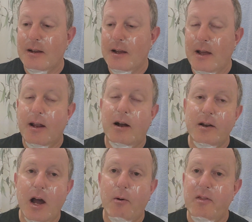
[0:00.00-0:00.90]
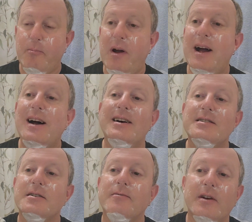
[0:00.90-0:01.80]
I know in the
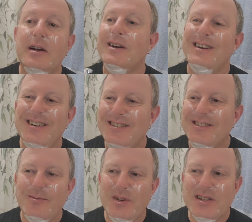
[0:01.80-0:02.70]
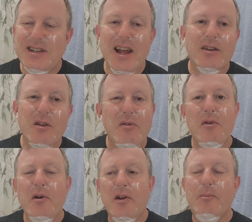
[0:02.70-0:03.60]
past on my second and
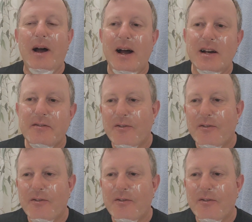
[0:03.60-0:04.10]
third pass,